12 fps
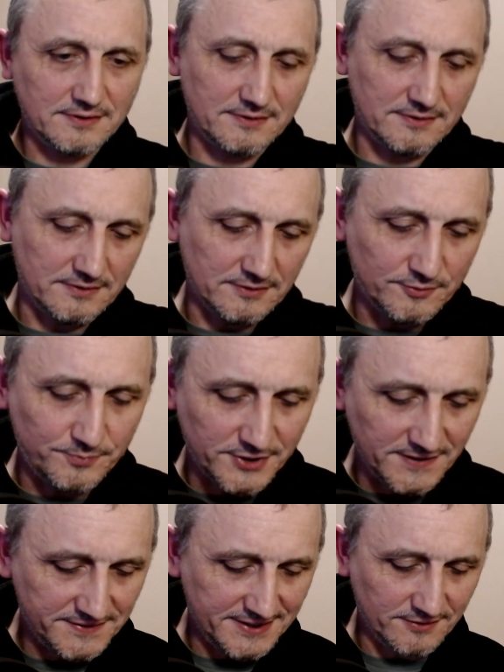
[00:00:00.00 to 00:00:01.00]
All
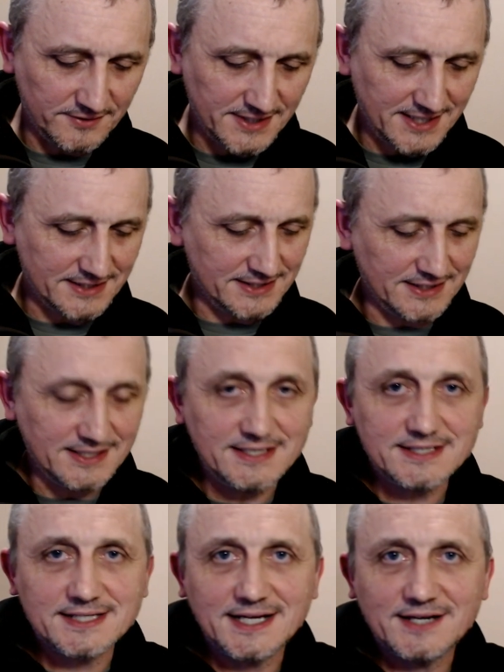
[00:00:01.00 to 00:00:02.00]
privacy and all that. So here's
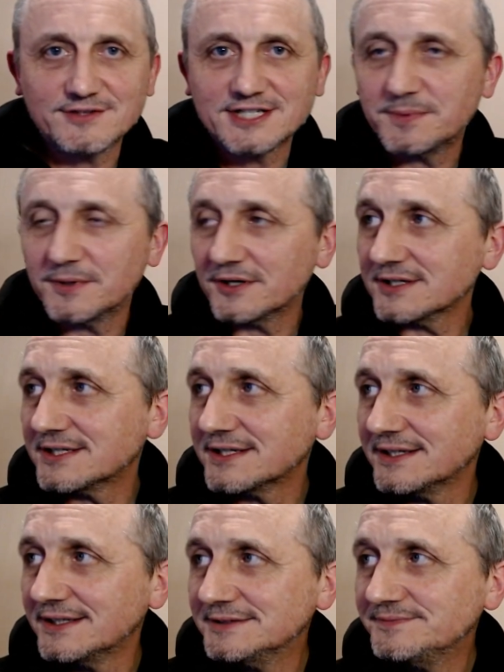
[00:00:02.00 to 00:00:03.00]
their response.
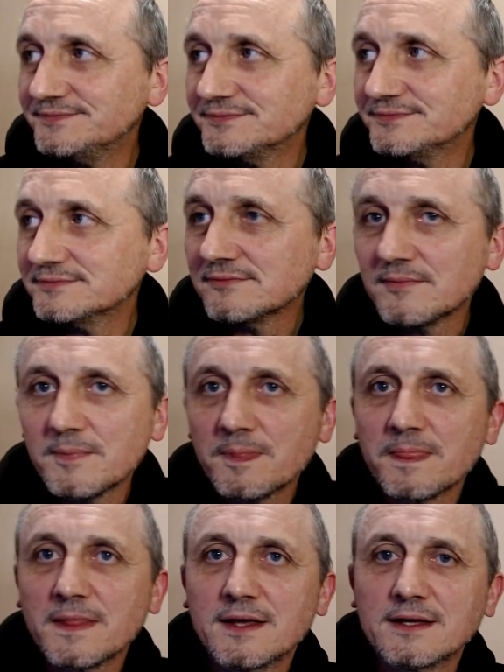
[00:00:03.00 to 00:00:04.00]

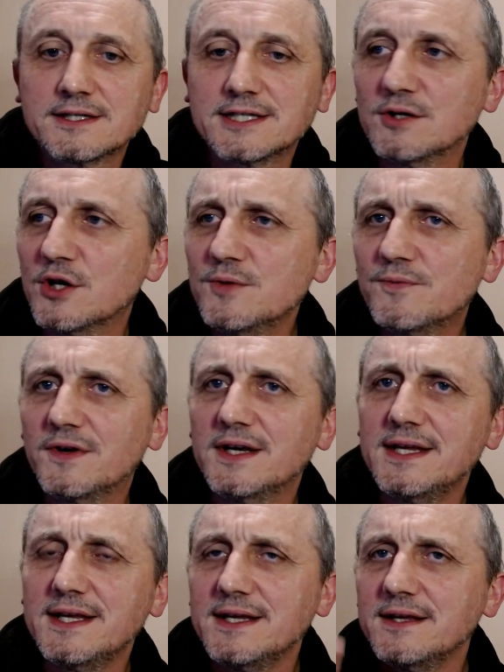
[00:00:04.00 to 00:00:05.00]
So
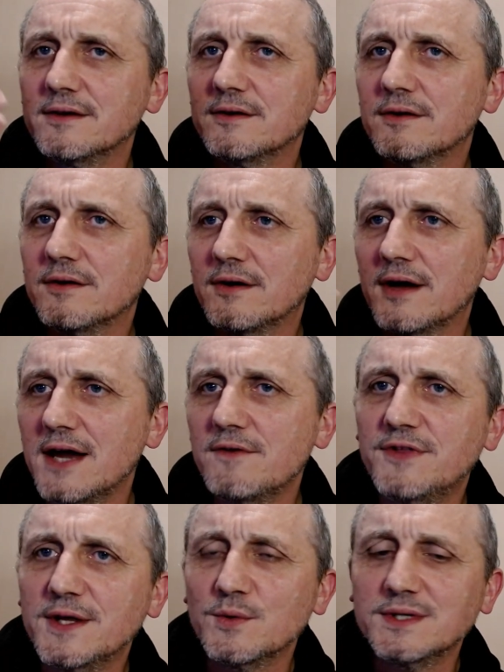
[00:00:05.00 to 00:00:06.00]
hopefully
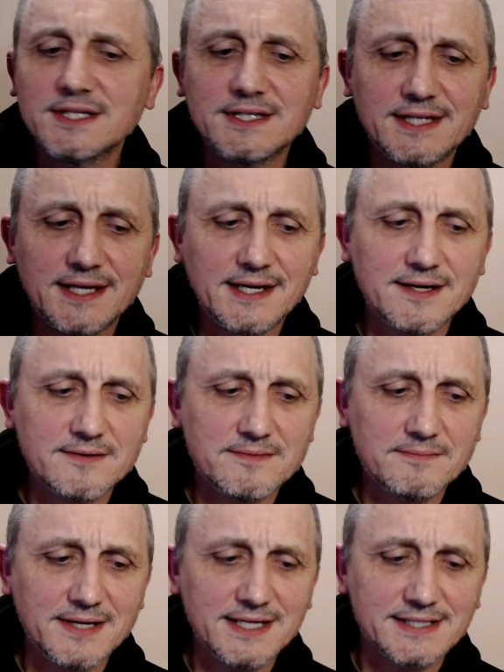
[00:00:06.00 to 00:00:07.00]
everything we did there
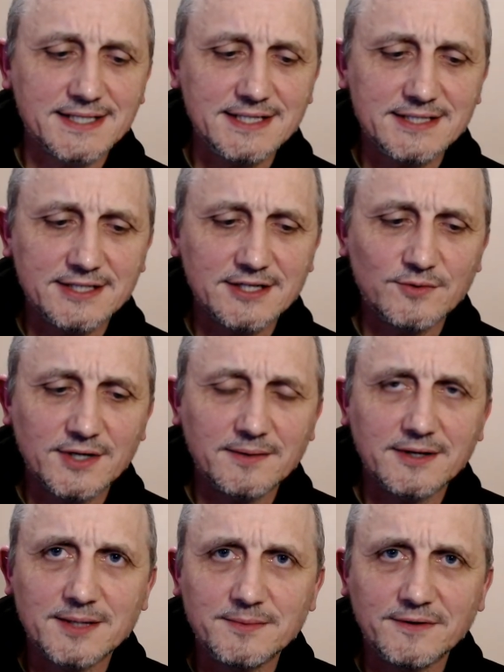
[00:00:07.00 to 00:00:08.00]
makes sense. You know where I'm
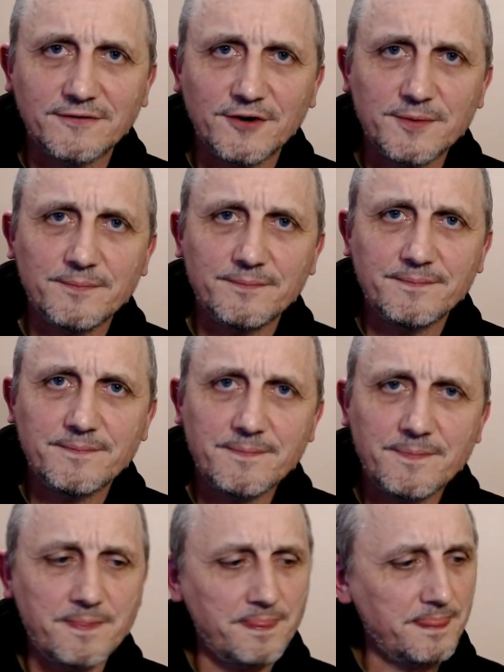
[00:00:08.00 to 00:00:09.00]
coming from.
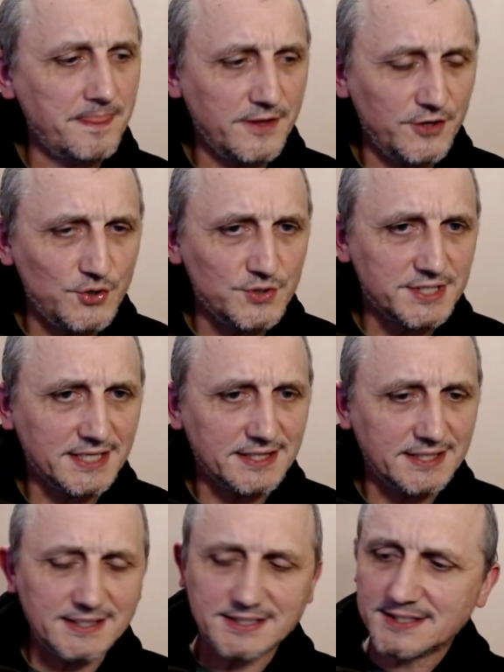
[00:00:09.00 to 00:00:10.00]
You said
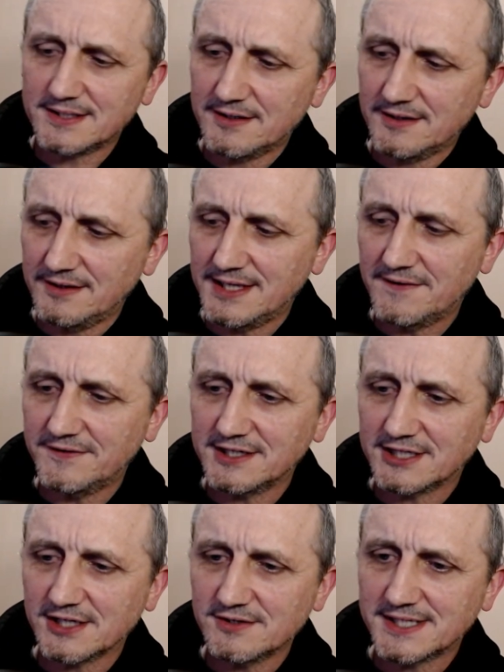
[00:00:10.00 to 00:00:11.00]
this. The evidence
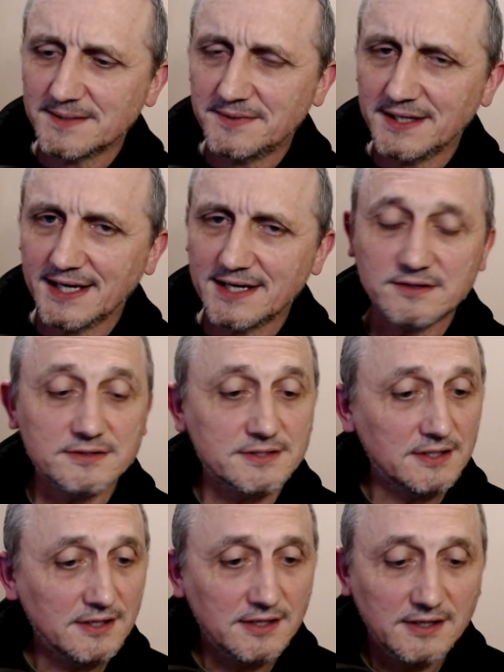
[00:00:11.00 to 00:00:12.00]
shows something else,
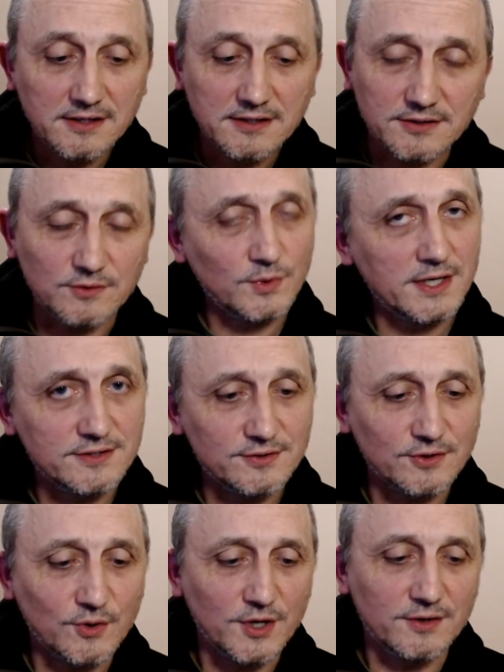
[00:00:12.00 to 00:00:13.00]
so where is your
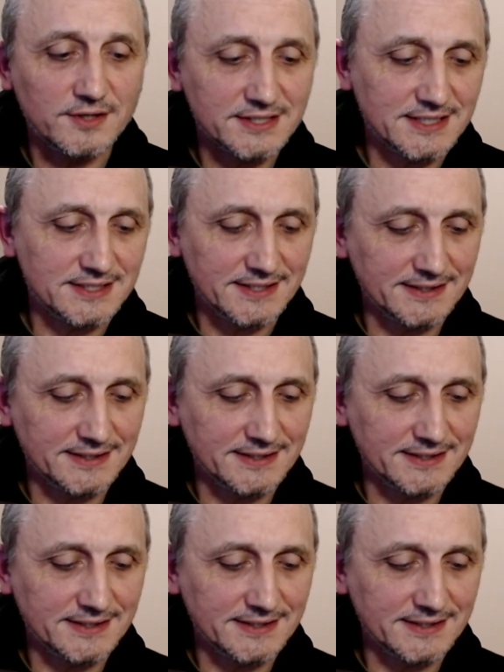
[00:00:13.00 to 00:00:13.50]
quote that says it?